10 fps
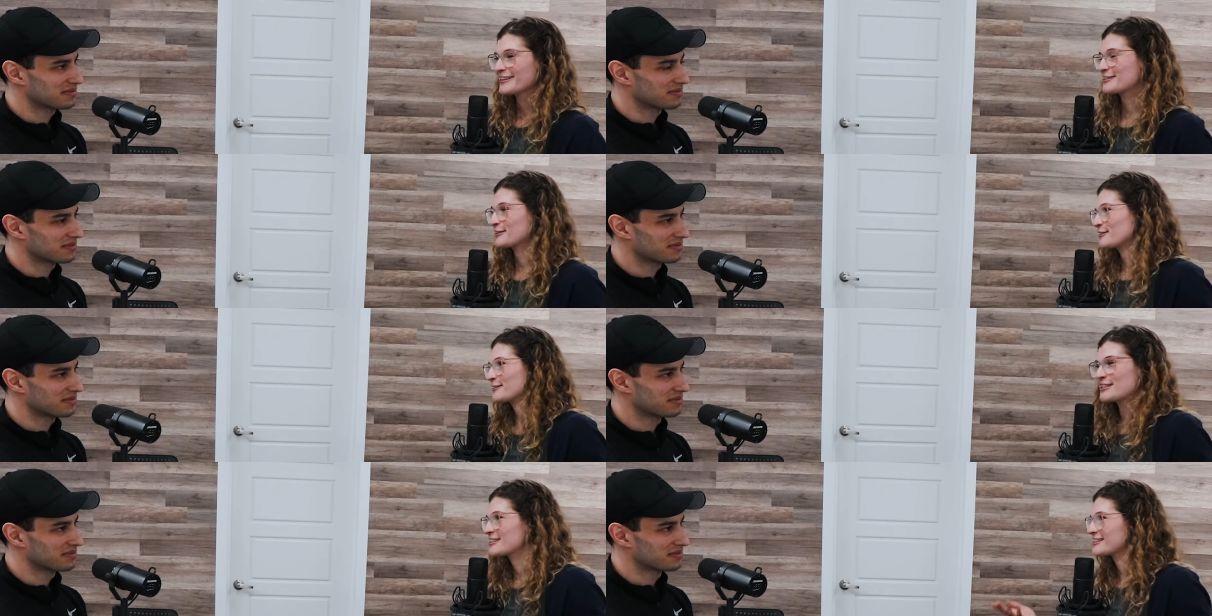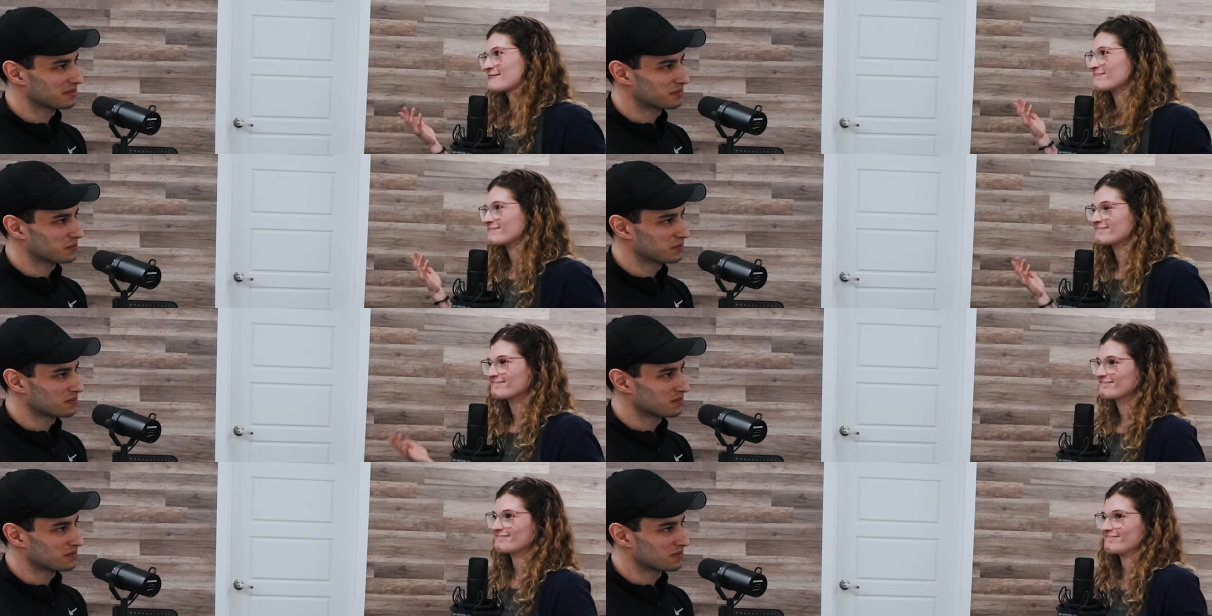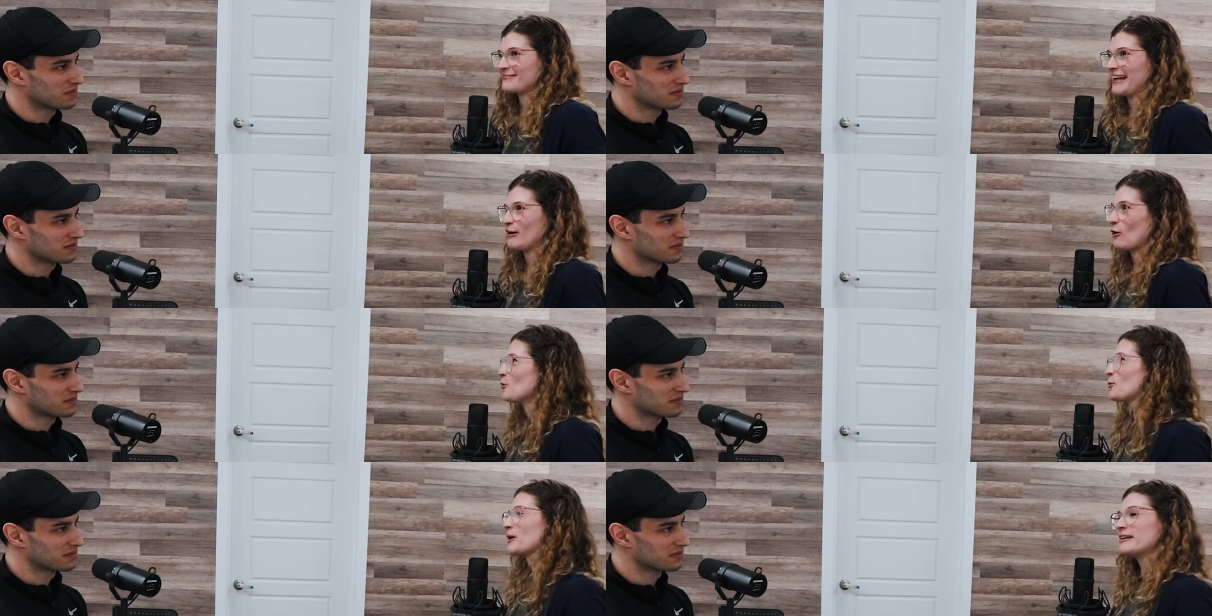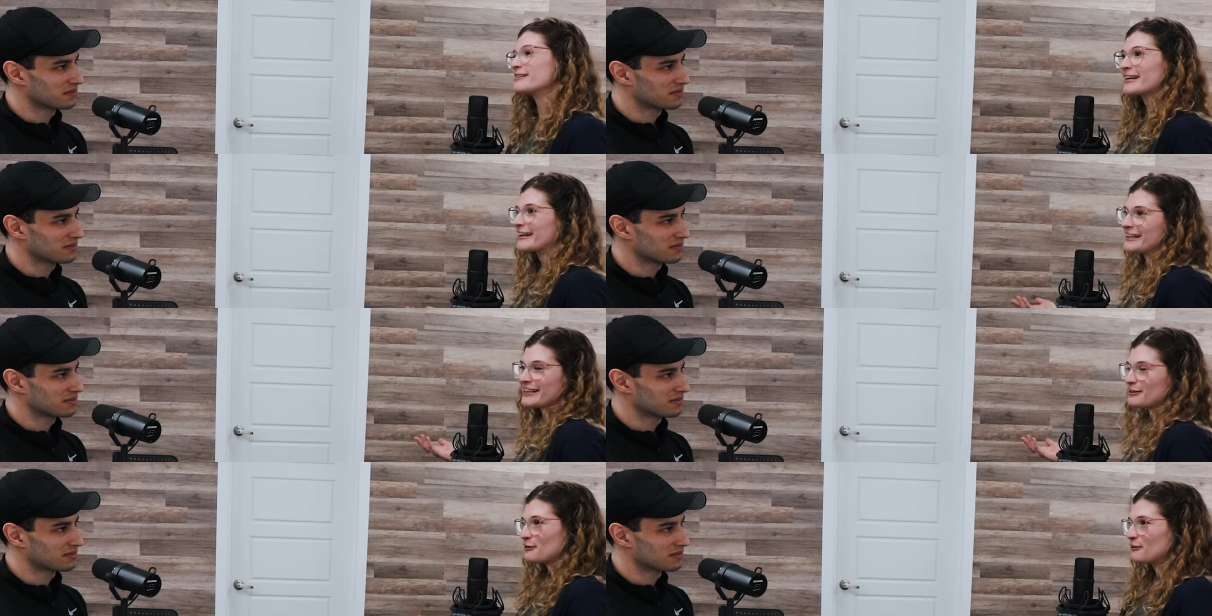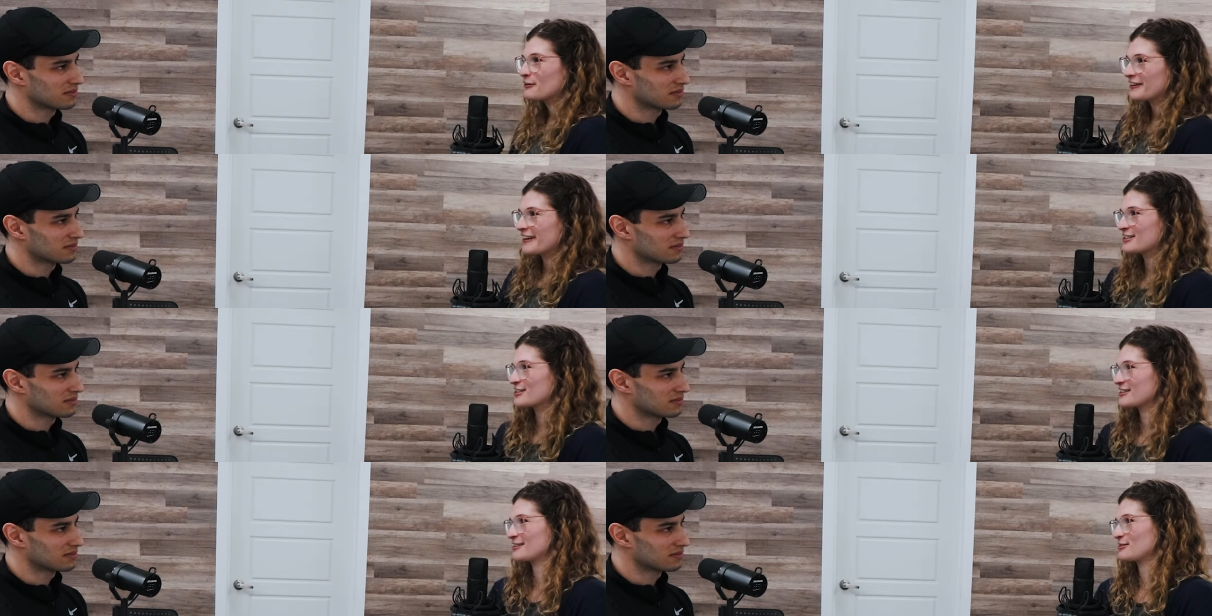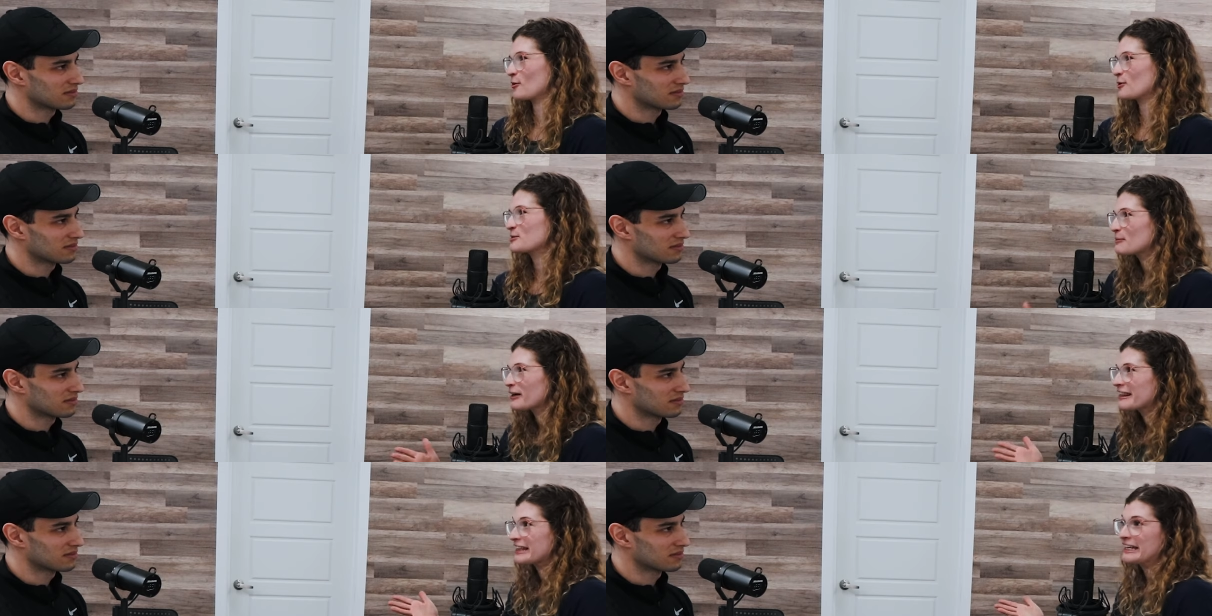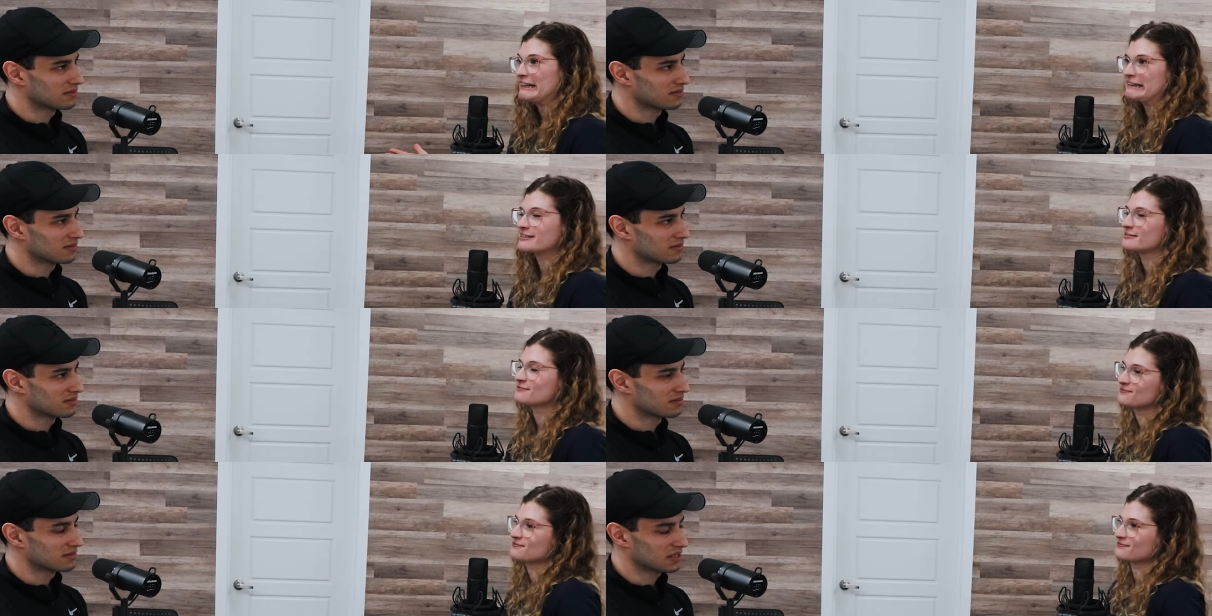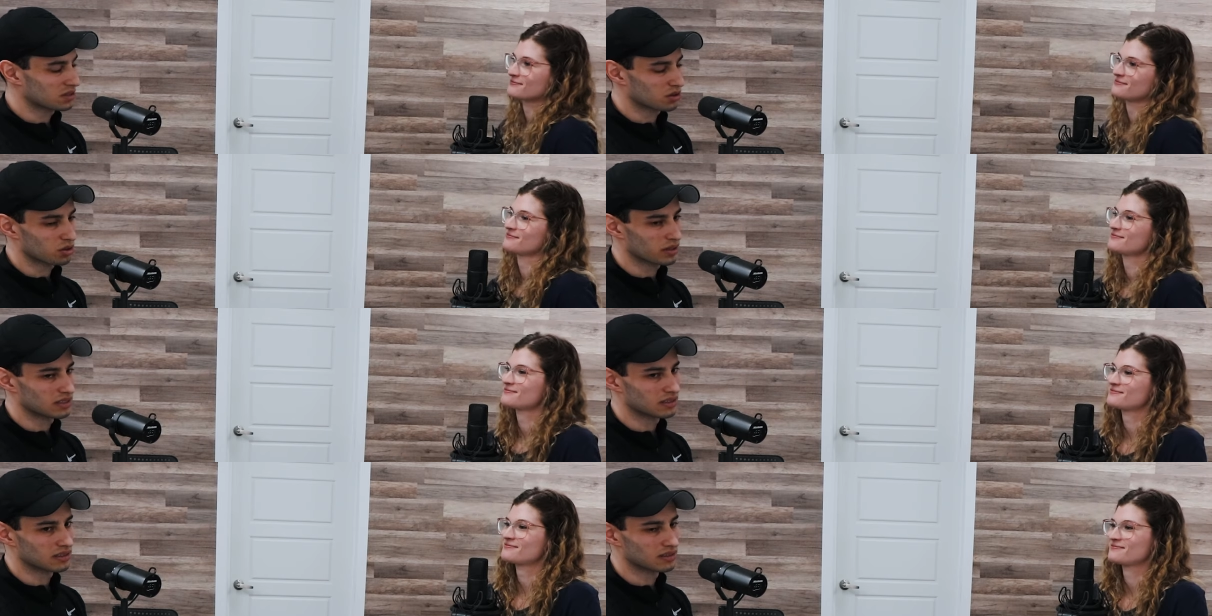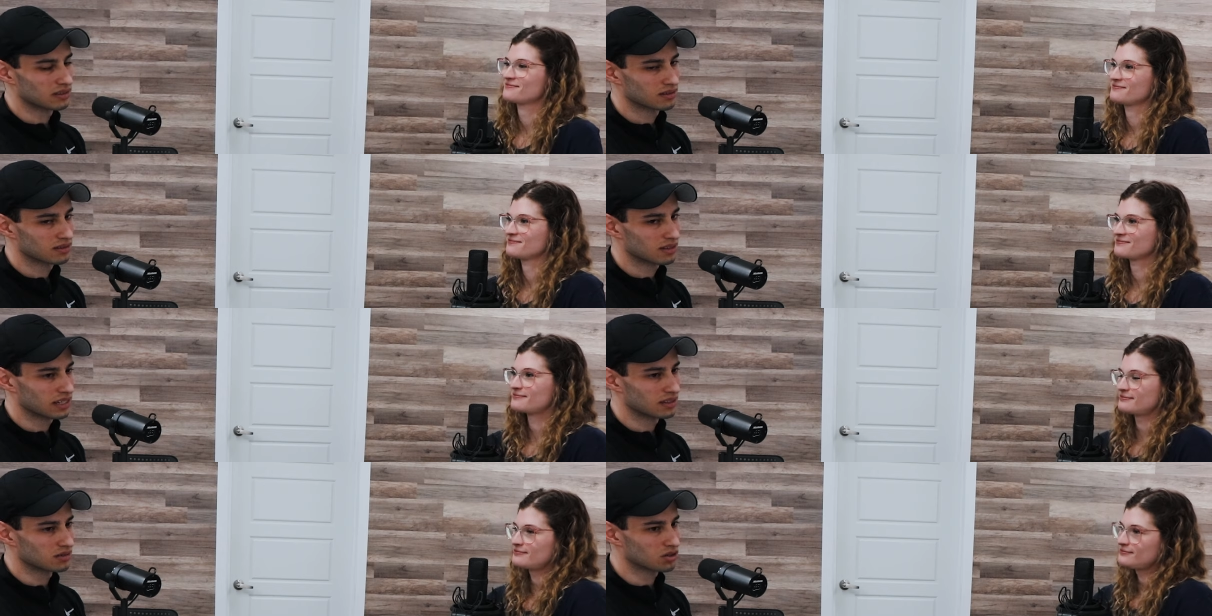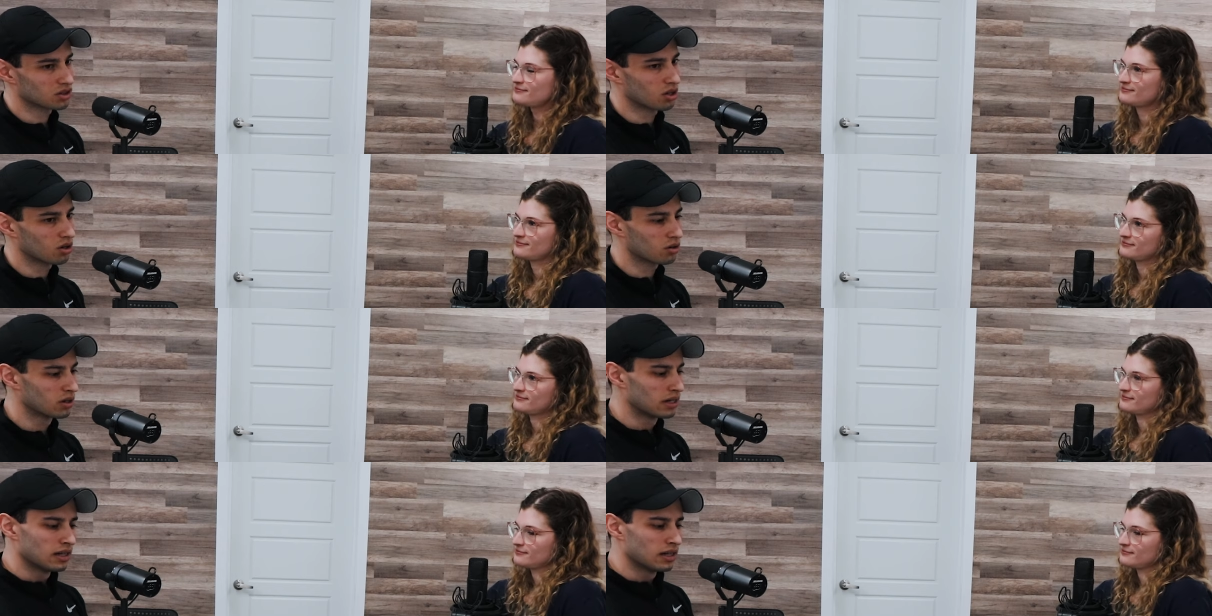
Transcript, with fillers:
Speaker 1: so it just always i guess i don't know it's just always been my thing
Speaker 2: that's crazy and so